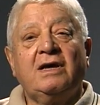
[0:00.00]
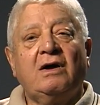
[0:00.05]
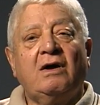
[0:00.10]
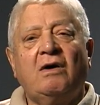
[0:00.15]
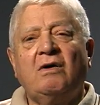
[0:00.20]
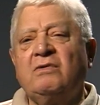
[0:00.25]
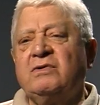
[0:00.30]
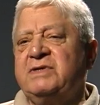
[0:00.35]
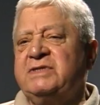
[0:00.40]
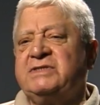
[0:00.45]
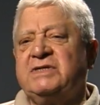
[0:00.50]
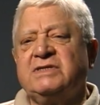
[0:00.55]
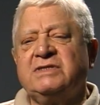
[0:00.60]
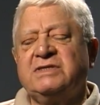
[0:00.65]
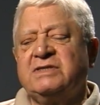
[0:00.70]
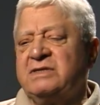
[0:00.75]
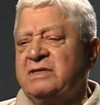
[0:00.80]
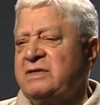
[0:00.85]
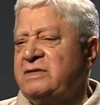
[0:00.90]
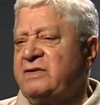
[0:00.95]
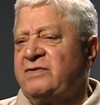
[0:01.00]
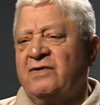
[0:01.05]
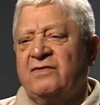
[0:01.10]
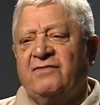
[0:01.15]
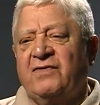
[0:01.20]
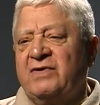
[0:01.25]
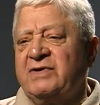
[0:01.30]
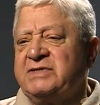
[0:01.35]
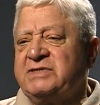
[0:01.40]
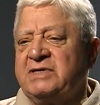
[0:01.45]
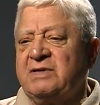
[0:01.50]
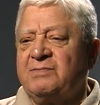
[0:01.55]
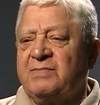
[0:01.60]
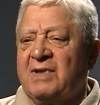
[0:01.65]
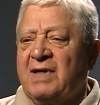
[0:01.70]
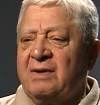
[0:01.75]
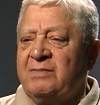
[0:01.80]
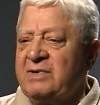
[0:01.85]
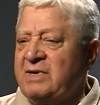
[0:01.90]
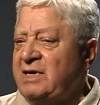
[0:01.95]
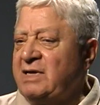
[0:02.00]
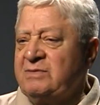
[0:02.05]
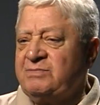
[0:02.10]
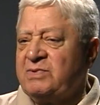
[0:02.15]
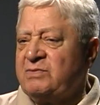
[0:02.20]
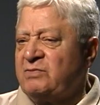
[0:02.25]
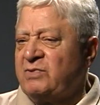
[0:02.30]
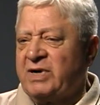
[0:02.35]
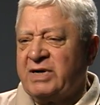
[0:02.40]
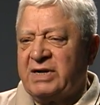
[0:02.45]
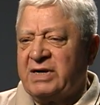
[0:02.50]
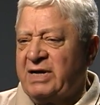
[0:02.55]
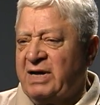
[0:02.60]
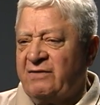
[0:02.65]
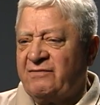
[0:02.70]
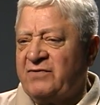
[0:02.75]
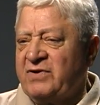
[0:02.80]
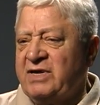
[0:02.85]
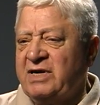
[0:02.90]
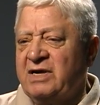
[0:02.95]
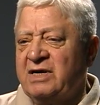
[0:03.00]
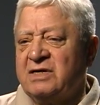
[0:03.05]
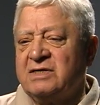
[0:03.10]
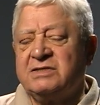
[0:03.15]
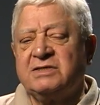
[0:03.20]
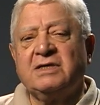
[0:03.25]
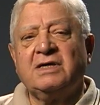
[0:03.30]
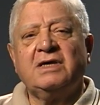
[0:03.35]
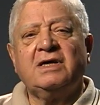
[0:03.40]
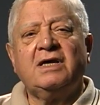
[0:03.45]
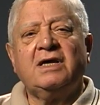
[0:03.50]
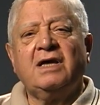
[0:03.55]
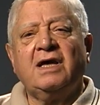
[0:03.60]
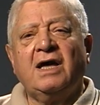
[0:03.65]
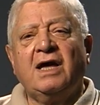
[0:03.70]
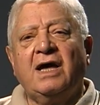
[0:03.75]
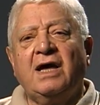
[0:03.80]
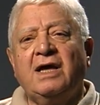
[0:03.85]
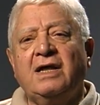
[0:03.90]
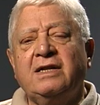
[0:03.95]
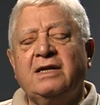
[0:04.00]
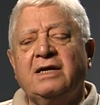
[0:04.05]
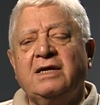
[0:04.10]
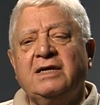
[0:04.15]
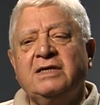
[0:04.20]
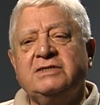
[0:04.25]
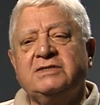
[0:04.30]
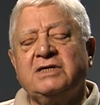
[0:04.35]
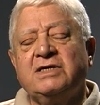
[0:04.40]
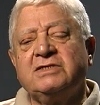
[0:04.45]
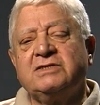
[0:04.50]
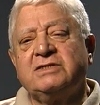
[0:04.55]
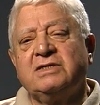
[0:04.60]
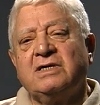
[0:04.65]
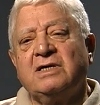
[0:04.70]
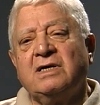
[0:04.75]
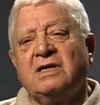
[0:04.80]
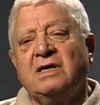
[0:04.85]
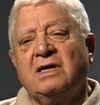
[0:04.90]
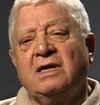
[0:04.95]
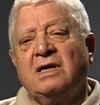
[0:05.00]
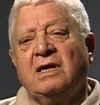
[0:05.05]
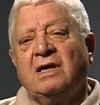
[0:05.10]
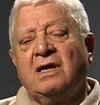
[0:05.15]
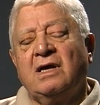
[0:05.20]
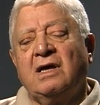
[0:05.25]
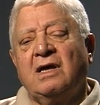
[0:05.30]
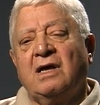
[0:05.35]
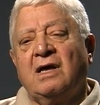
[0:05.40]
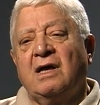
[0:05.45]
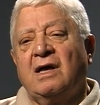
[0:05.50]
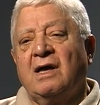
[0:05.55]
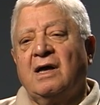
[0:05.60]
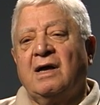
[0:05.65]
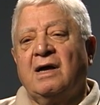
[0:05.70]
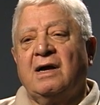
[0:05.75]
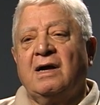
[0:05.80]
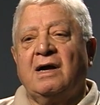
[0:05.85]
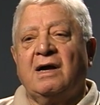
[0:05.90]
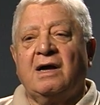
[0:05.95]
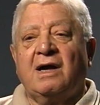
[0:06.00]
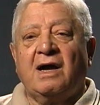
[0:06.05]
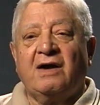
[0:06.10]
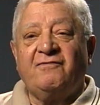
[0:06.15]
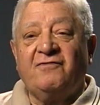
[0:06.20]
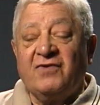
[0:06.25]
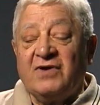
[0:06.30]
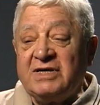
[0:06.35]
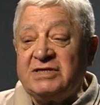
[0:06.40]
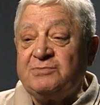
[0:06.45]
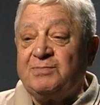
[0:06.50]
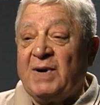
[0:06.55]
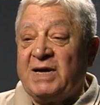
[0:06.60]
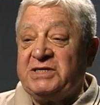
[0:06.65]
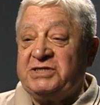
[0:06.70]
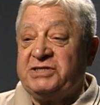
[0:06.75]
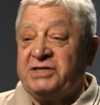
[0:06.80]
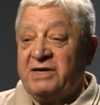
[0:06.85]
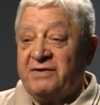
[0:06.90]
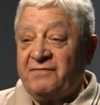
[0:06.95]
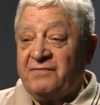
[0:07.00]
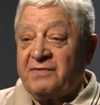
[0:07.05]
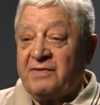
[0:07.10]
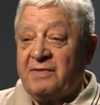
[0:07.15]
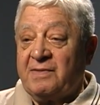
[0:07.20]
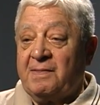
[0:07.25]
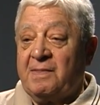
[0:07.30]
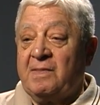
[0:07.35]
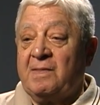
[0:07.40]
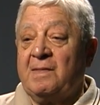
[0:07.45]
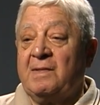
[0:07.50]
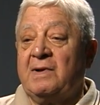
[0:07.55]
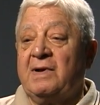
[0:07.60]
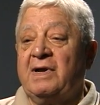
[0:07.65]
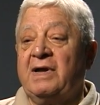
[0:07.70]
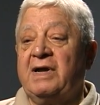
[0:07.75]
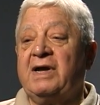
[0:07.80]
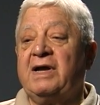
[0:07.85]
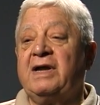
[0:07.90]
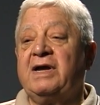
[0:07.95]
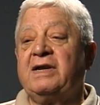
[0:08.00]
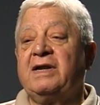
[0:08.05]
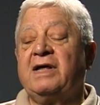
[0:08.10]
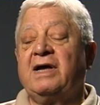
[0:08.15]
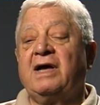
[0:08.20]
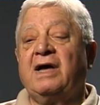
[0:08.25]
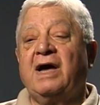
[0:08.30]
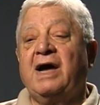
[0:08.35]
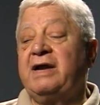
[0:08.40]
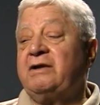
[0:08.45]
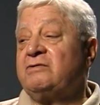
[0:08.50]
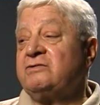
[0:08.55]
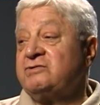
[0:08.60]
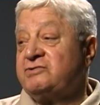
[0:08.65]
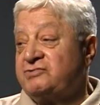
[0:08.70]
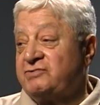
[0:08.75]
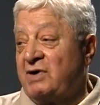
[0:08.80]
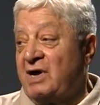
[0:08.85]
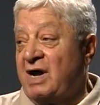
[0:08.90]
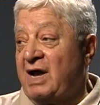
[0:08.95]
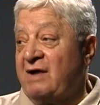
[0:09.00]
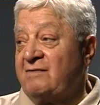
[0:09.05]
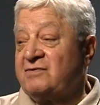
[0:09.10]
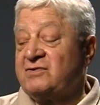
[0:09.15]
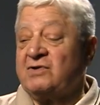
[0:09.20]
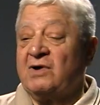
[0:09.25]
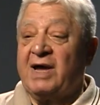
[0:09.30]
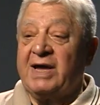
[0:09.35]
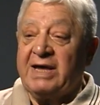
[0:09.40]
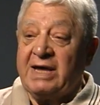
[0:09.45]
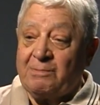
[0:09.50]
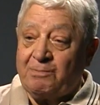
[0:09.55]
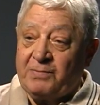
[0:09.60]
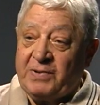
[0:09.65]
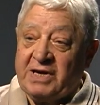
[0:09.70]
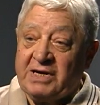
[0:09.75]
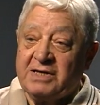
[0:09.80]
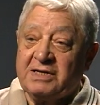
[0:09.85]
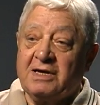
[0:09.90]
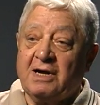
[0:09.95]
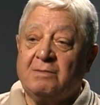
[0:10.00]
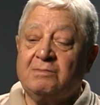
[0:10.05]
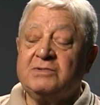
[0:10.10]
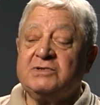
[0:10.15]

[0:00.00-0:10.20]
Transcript: Oh, he says, it's very simple. He'd been working there for years. And he says, I finished my shift, and I don't drive, so I get picked up.